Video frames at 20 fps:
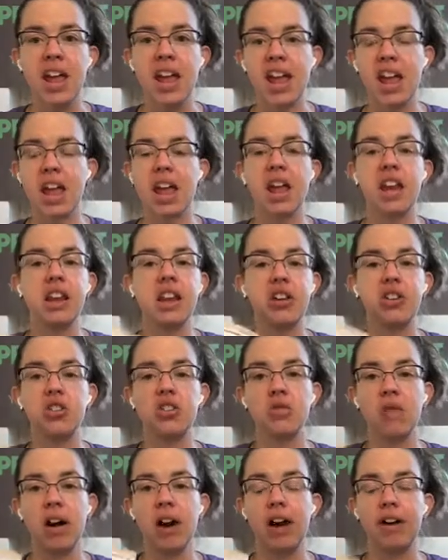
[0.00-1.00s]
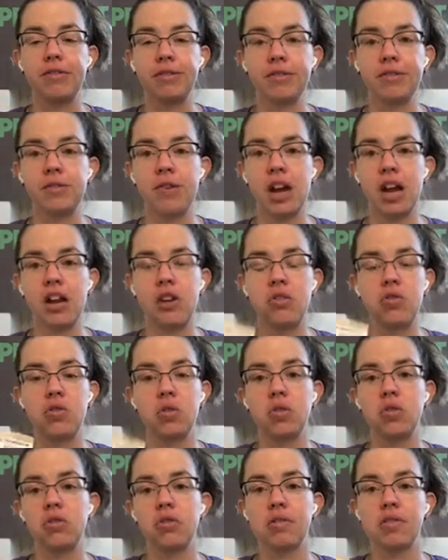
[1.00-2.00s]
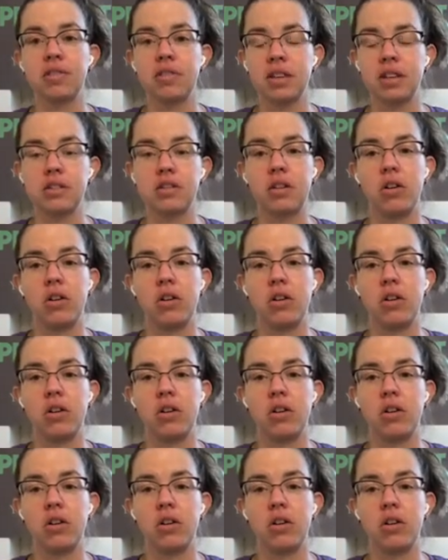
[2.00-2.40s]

And I do have a friend who uses this